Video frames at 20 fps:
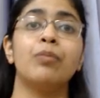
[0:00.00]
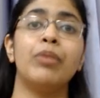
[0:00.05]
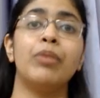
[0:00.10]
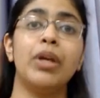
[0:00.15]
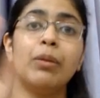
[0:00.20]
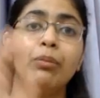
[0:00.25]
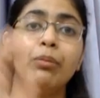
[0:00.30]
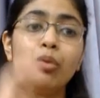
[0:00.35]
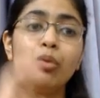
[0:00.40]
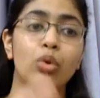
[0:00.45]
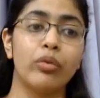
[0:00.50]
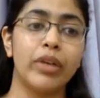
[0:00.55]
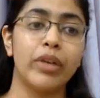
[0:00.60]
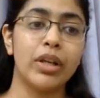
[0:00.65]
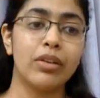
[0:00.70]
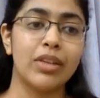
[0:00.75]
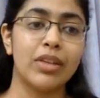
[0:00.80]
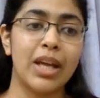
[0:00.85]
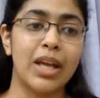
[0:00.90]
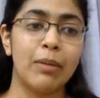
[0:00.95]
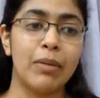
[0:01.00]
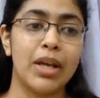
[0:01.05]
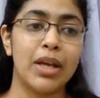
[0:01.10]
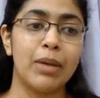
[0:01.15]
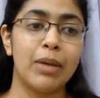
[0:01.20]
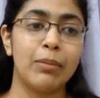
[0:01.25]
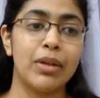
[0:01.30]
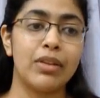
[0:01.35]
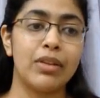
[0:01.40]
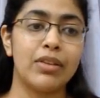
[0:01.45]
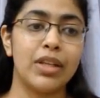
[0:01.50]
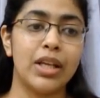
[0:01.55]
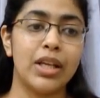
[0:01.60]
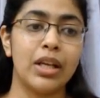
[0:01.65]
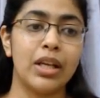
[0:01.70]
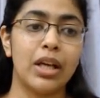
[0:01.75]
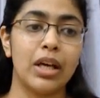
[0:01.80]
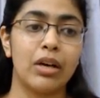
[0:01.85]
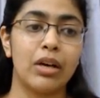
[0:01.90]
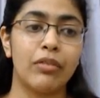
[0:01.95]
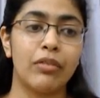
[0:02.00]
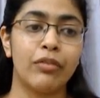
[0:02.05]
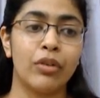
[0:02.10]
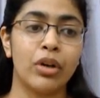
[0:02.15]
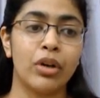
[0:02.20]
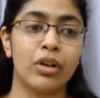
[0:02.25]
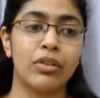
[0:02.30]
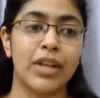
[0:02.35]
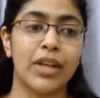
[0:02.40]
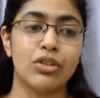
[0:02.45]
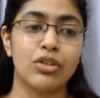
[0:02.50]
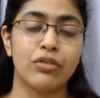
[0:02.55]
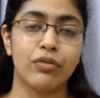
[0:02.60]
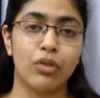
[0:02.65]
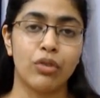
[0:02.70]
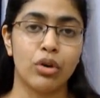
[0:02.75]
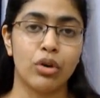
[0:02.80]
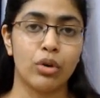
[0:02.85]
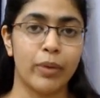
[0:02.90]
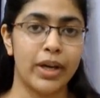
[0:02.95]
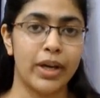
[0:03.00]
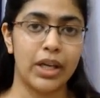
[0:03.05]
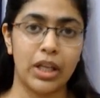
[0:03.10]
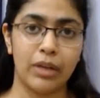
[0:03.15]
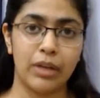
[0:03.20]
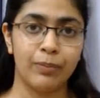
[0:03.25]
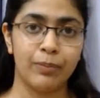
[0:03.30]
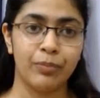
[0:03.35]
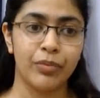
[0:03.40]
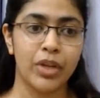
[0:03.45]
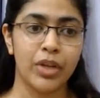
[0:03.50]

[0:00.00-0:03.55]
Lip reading: be proving same ABC for section 420.